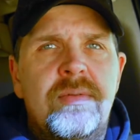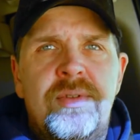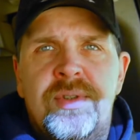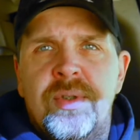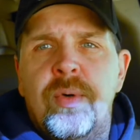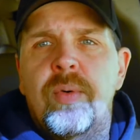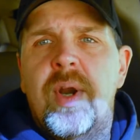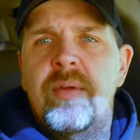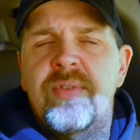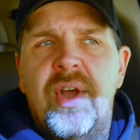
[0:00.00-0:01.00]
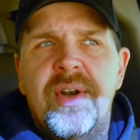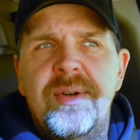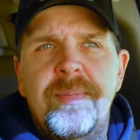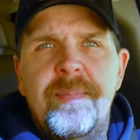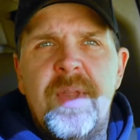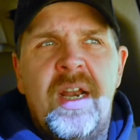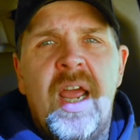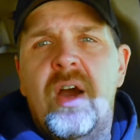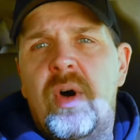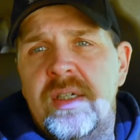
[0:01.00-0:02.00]
show what I've done and
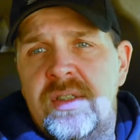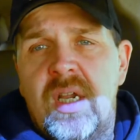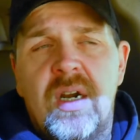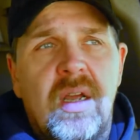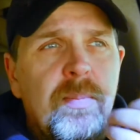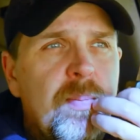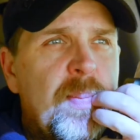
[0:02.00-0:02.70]
how I set it up.